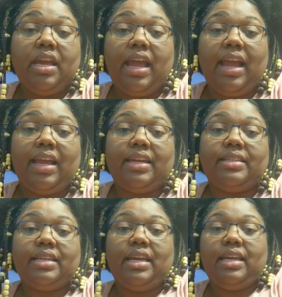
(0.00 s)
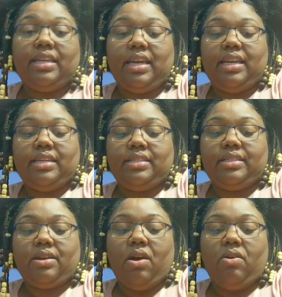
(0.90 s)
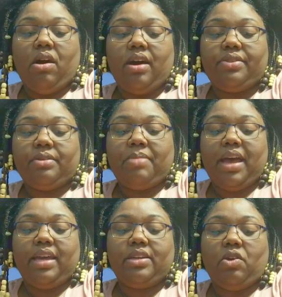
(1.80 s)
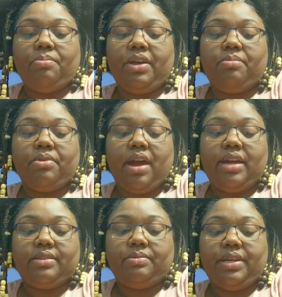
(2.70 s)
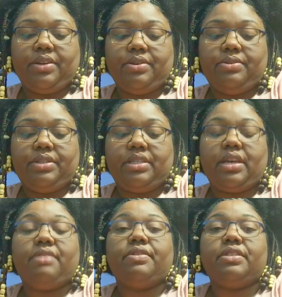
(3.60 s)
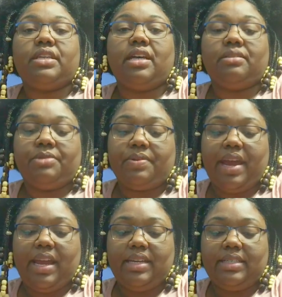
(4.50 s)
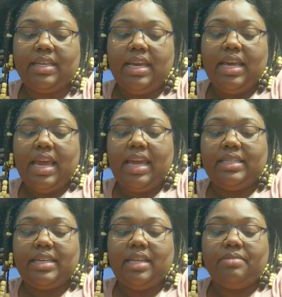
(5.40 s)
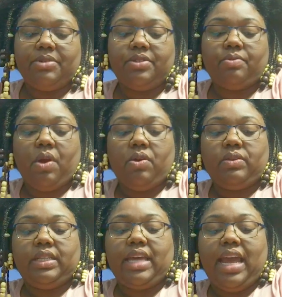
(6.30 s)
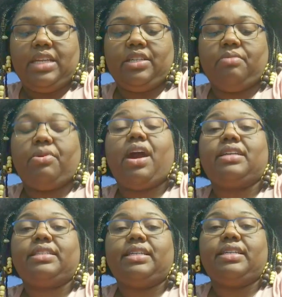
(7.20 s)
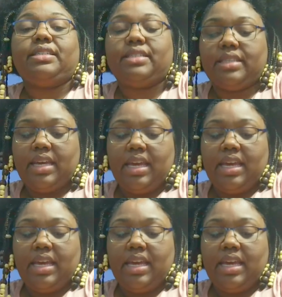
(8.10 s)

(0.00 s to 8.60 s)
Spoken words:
and it is co-authored by a Nobel Prize winner who discovered telomerase and telomeres' role in the aging process,